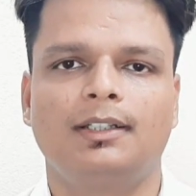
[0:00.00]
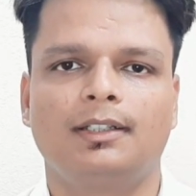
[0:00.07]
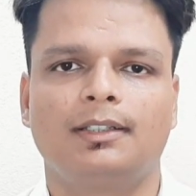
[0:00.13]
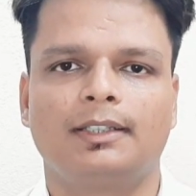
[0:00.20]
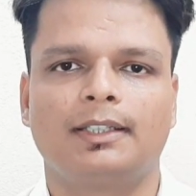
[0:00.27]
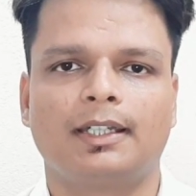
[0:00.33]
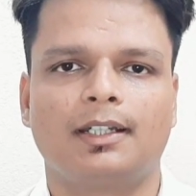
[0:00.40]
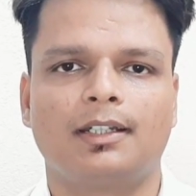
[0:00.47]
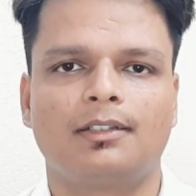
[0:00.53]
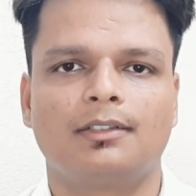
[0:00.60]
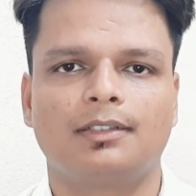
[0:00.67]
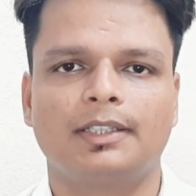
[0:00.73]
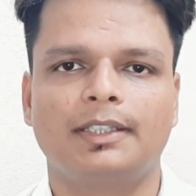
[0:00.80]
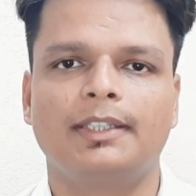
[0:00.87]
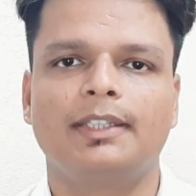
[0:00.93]
that
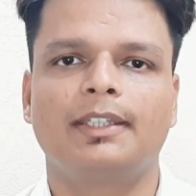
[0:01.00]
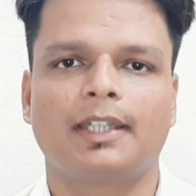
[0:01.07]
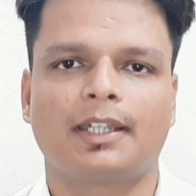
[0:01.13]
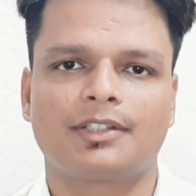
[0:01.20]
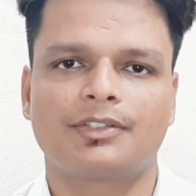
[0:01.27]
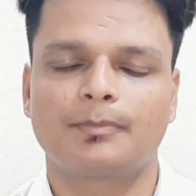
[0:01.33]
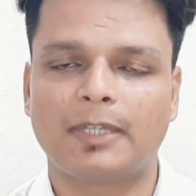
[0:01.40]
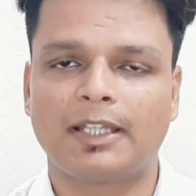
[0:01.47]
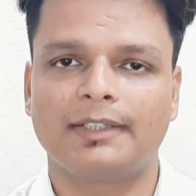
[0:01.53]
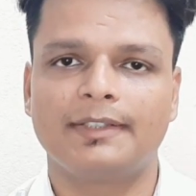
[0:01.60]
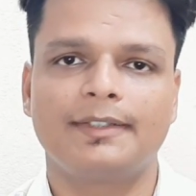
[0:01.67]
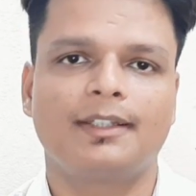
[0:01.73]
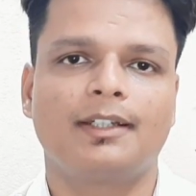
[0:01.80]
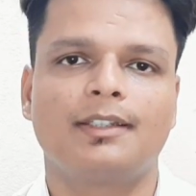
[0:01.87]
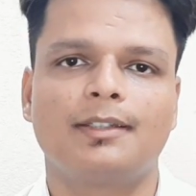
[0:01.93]
the cash
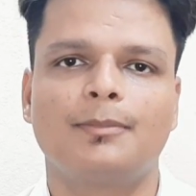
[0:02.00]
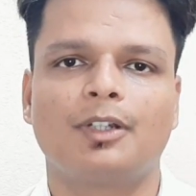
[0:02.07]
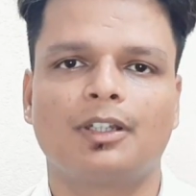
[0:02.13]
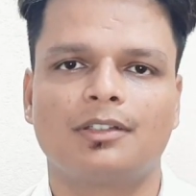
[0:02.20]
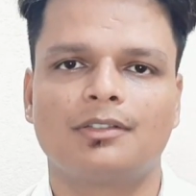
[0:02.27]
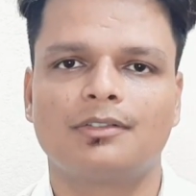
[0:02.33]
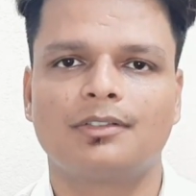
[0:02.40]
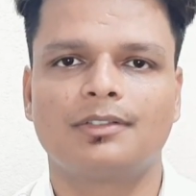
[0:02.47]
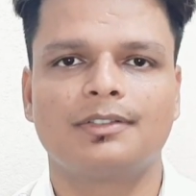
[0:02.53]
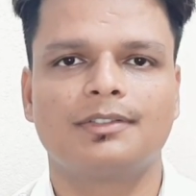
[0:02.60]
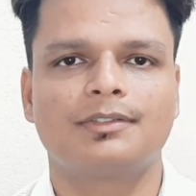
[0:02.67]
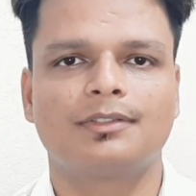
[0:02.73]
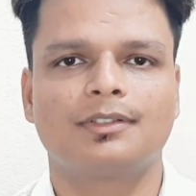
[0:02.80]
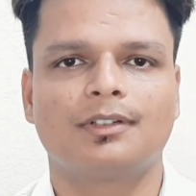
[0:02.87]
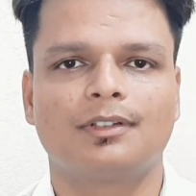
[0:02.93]
balance at the branch
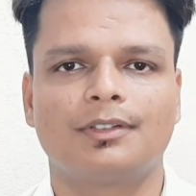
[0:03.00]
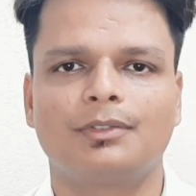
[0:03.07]
is